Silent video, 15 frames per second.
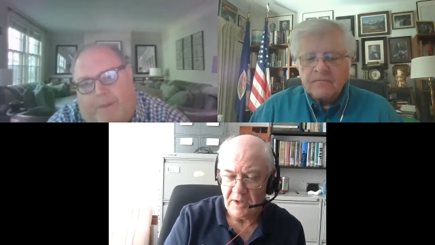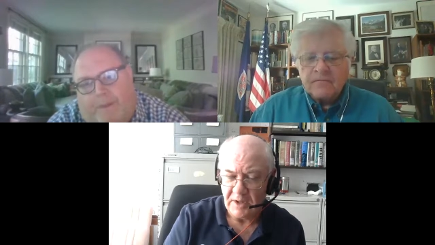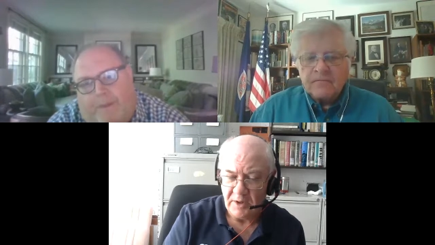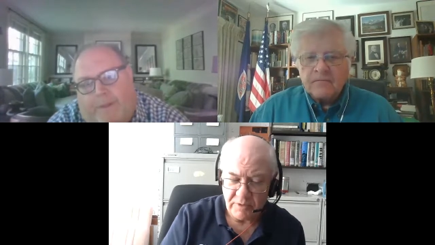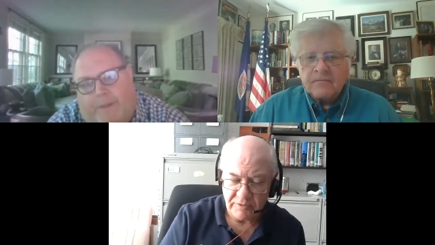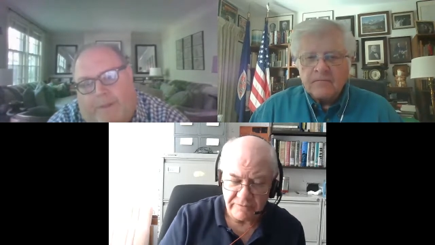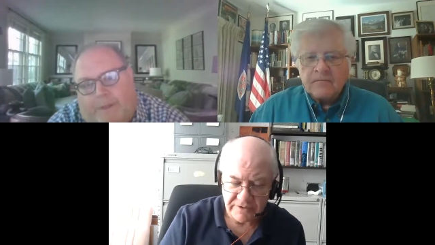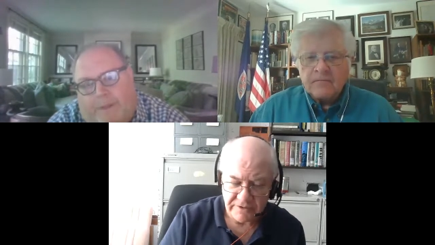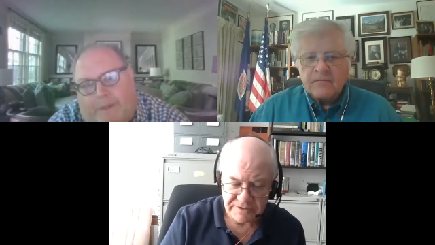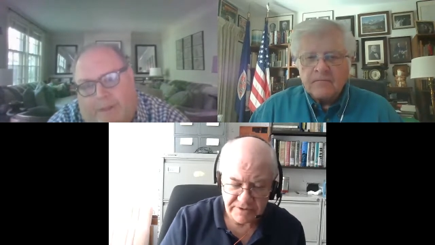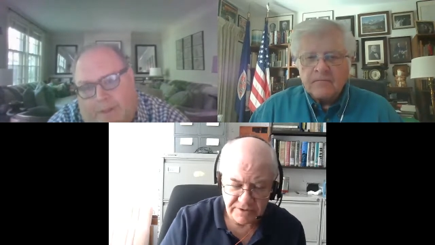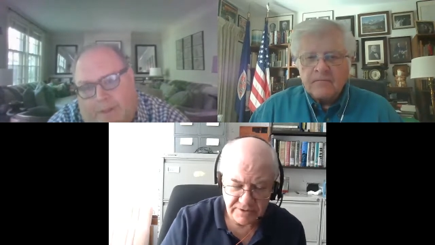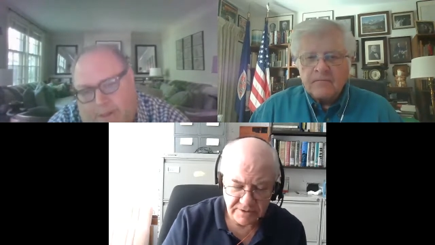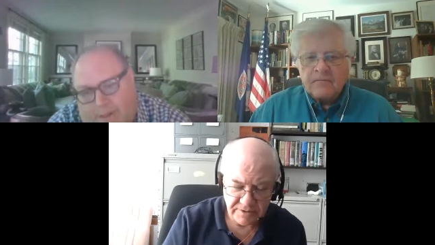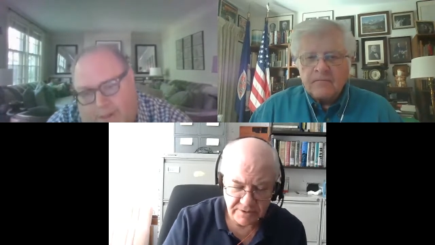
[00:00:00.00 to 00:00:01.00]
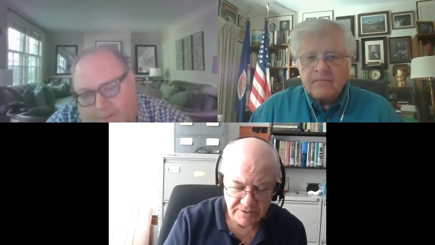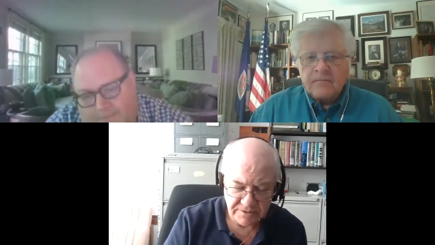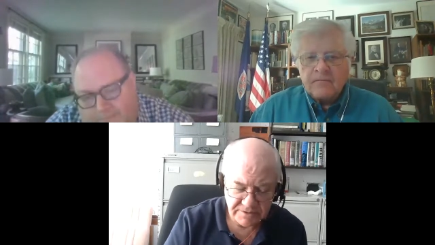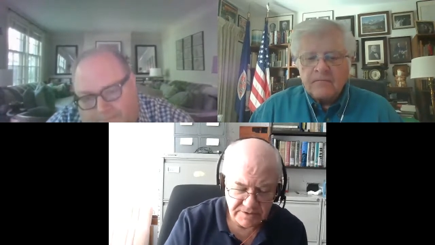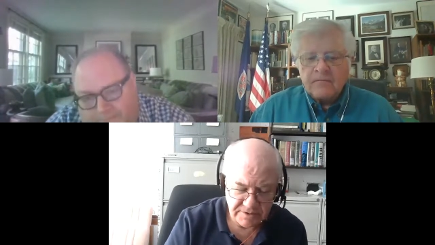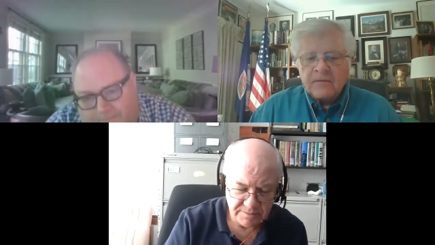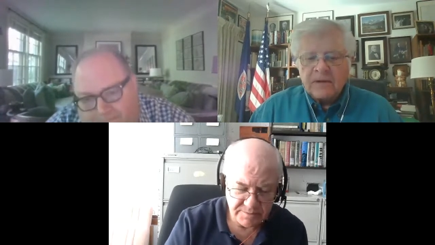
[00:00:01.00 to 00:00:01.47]
Speaker 1: Well, first, you can, you can
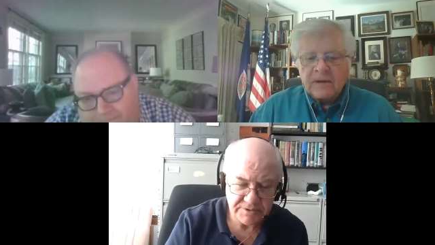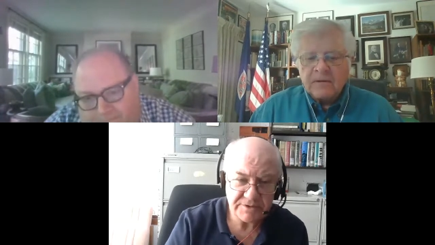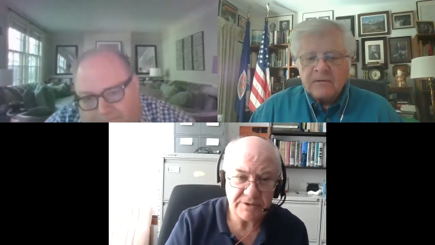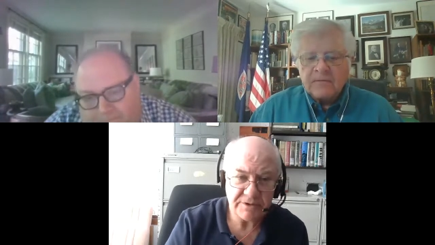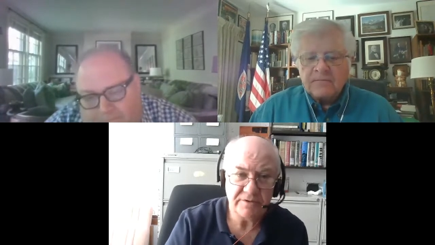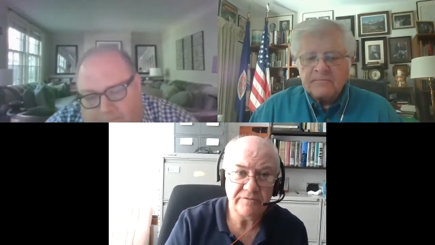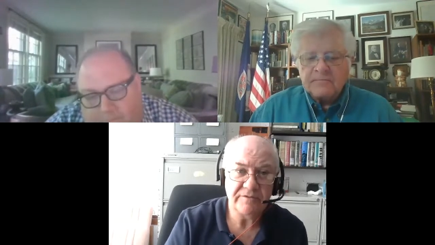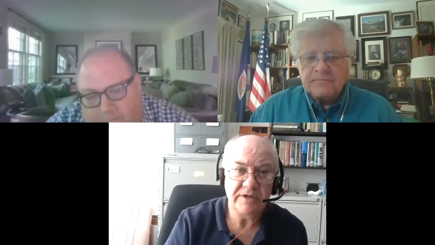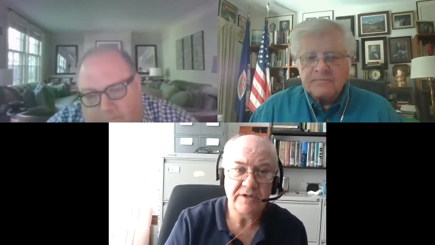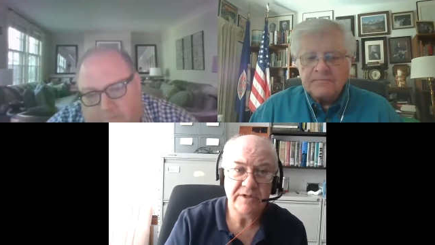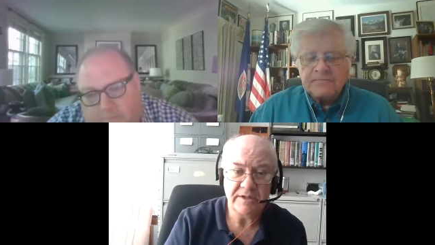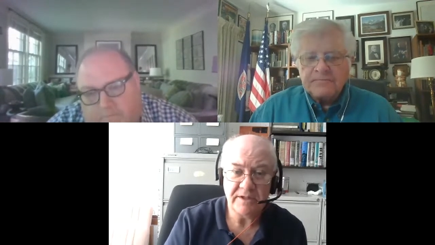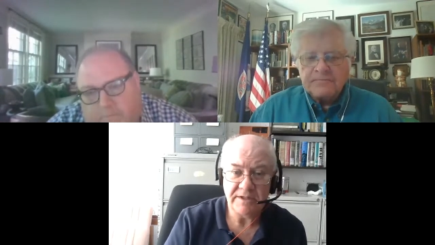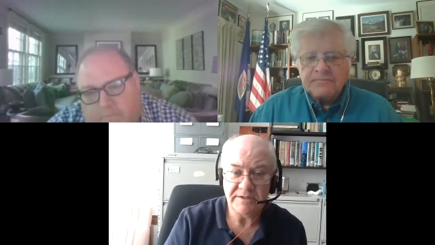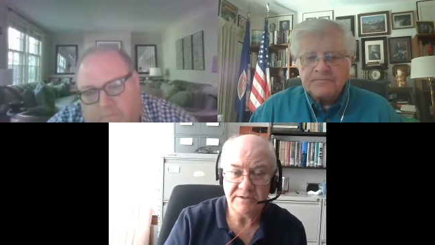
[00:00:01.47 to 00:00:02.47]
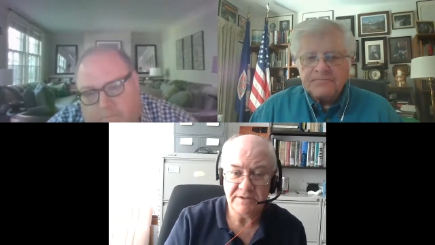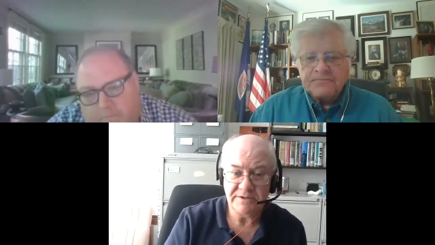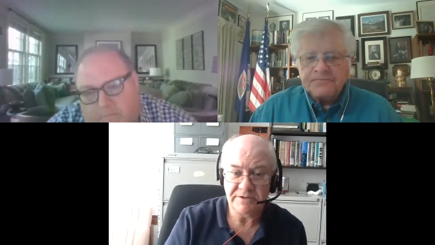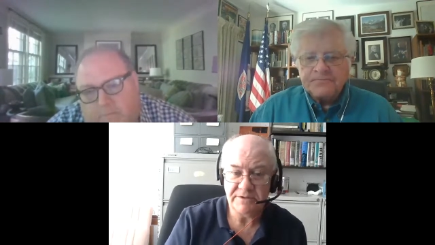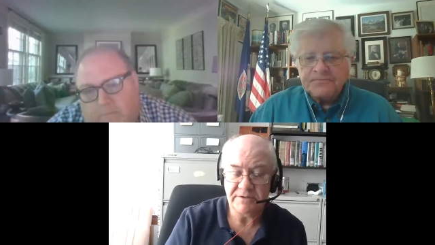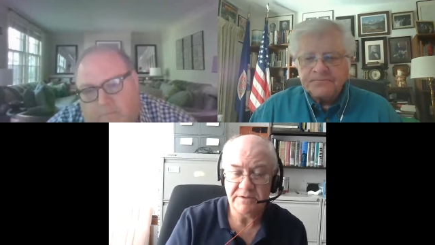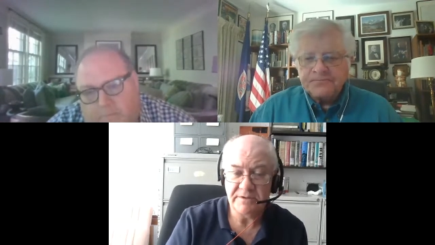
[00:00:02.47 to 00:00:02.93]
see the portrayal of radicalization
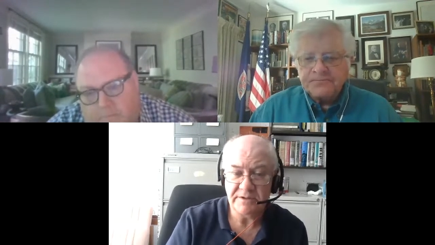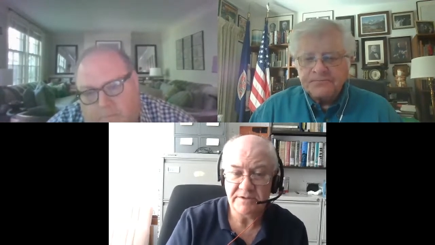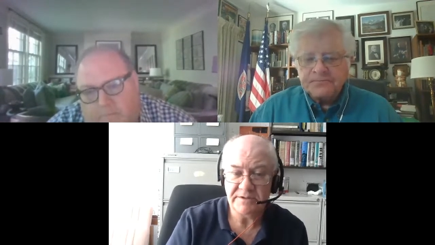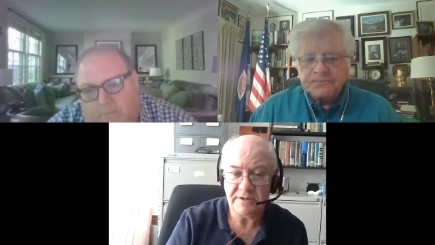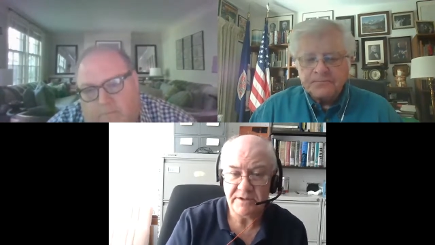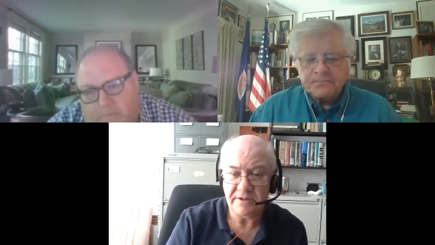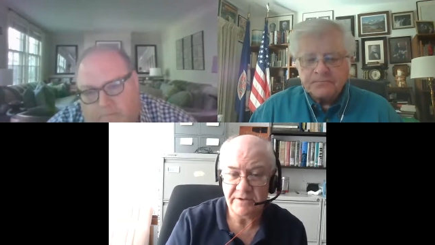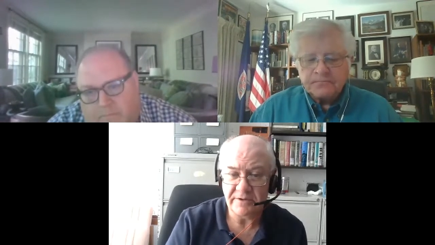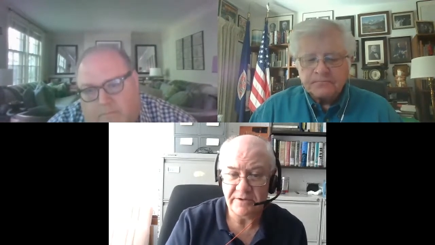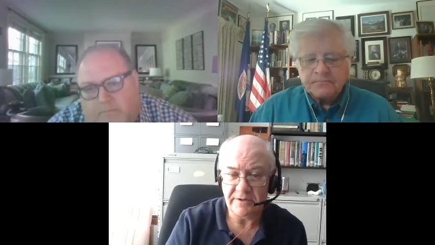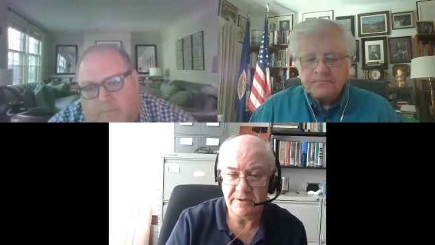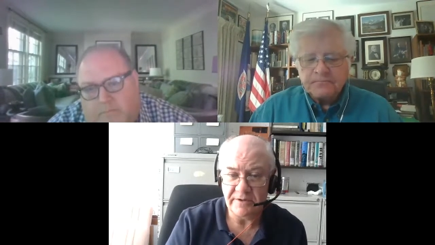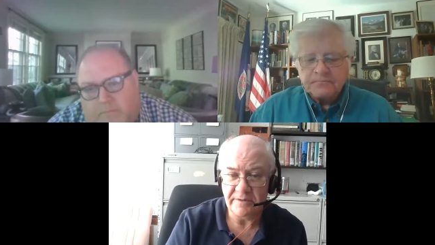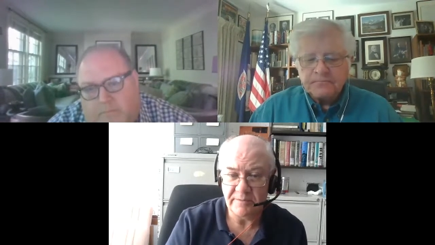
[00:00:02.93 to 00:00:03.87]
that's occurring in